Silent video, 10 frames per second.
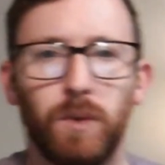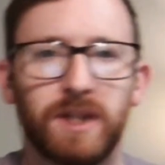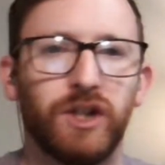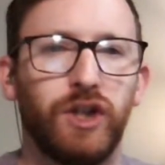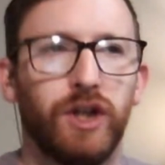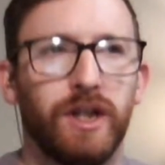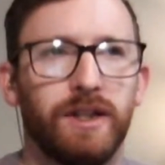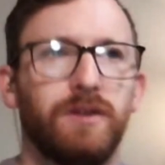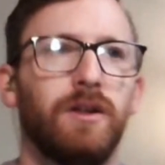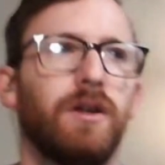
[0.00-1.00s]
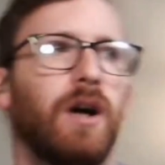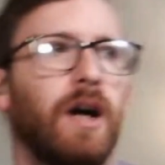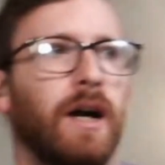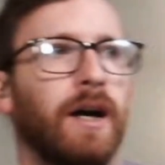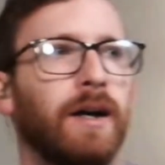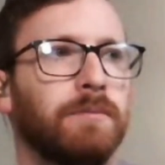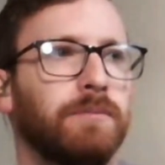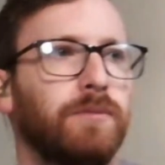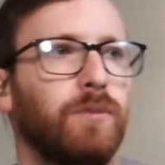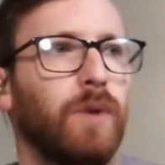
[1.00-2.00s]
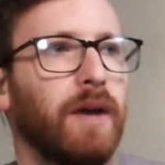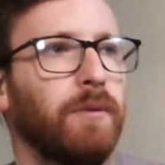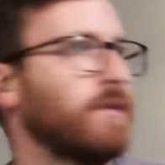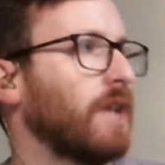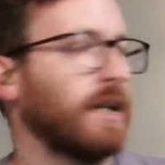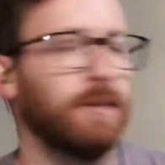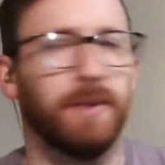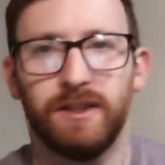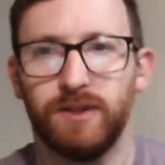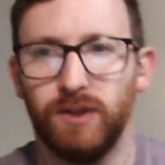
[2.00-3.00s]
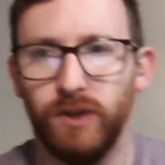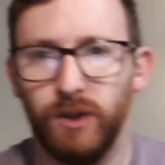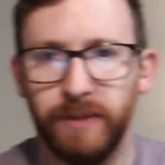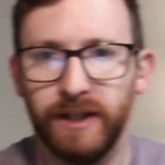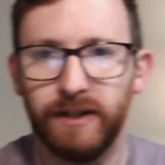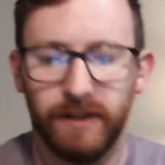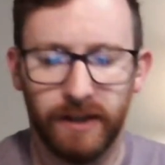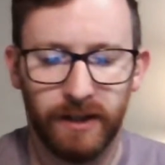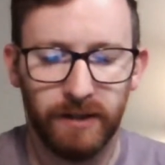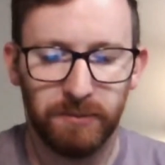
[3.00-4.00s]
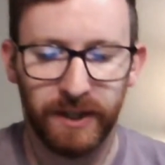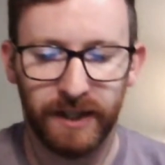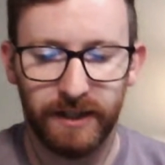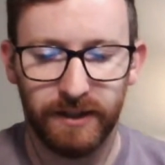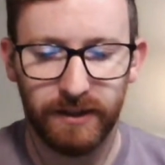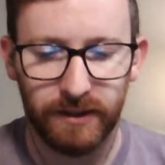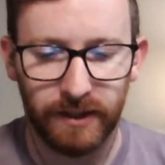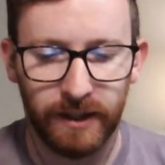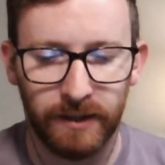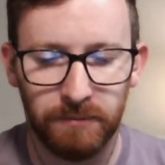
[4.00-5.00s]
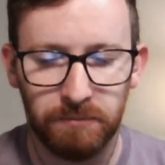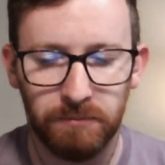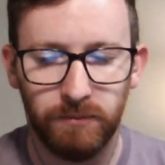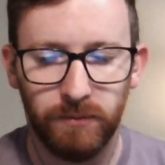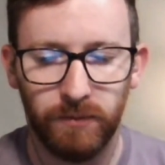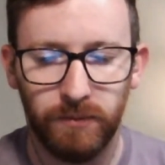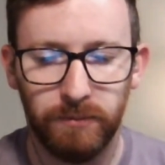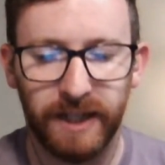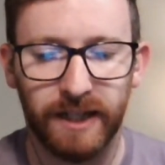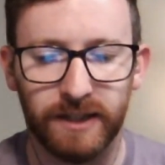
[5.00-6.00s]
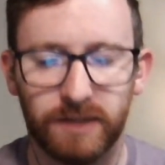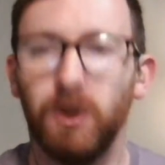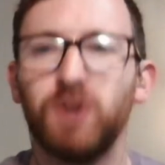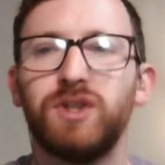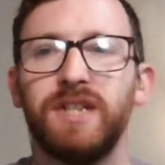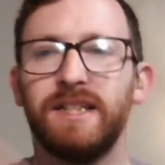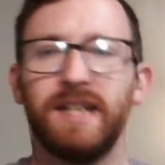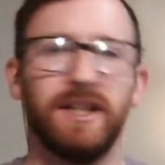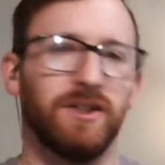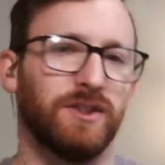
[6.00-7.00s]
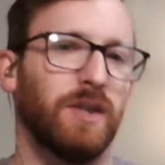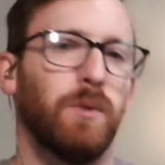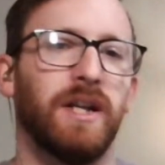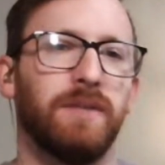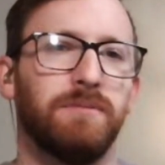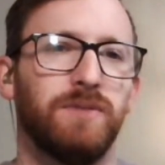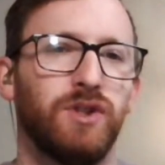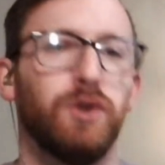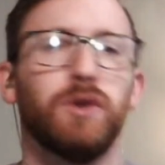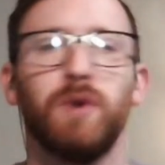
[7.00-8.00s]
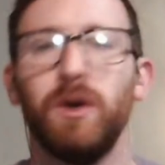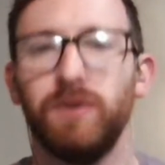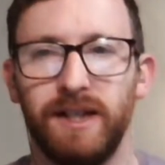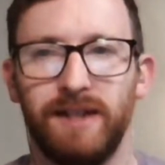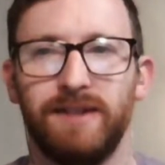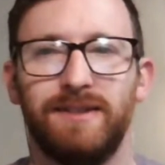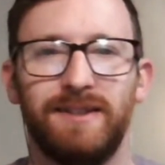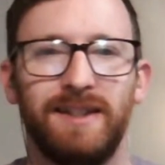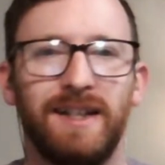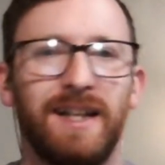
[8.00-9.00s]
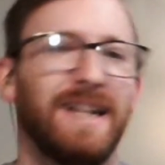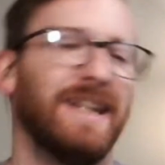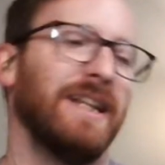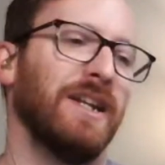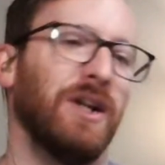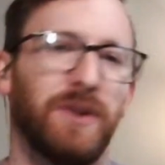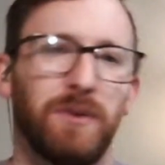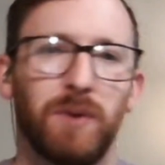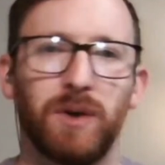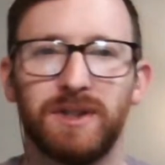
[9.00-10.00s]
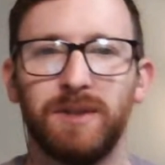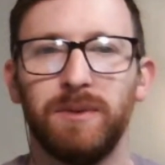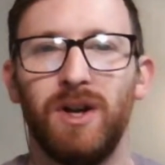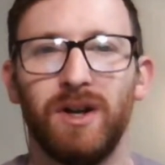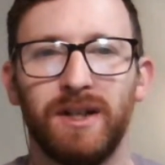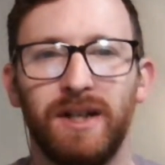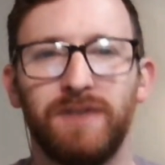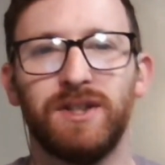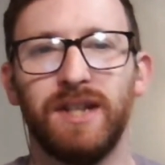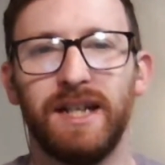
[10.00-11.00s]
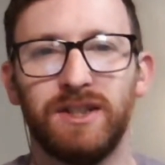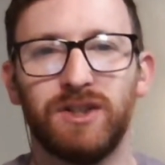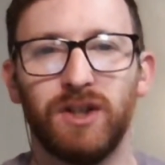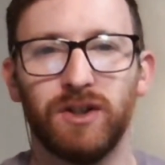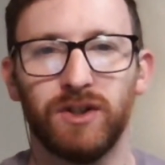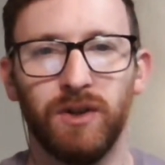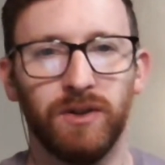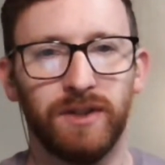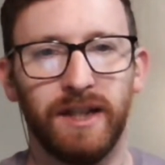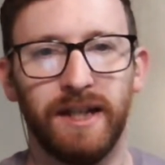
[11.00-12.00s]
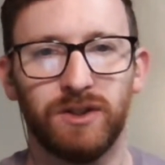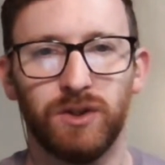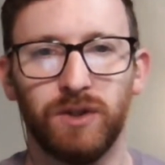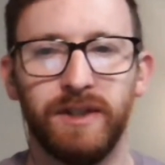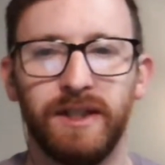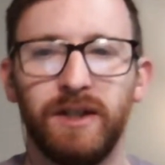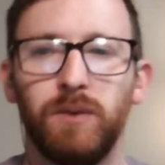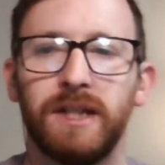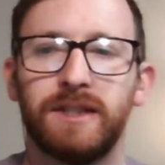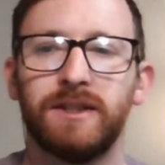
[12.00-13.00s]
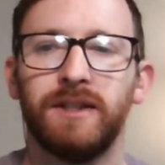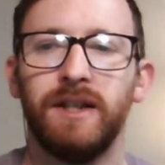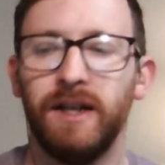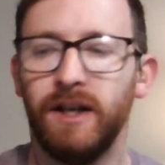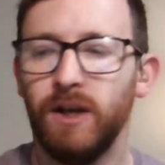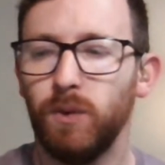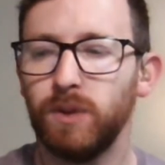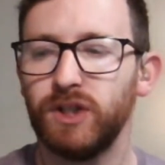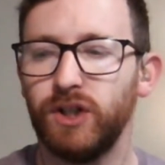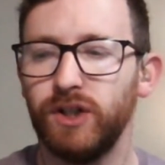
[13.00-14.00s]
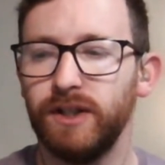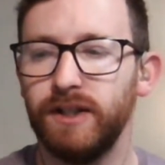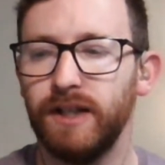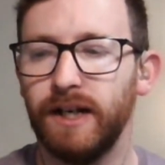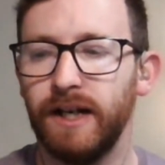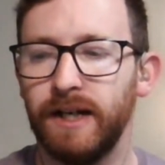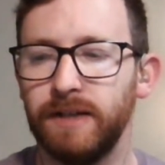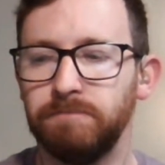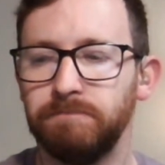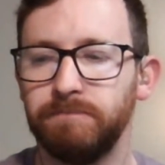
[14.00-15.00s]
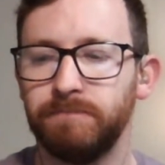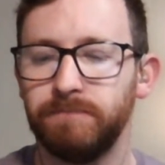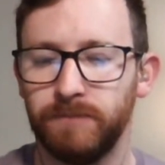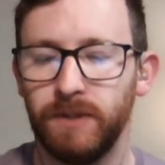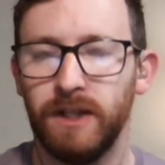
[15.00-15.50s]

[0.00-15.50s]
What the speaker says: So what's a good and we've talked about this a little bit, but because most detailers, they want to do their own thing. They work with someone long enough so they can start their own thing, sort of a deal. What's a good kind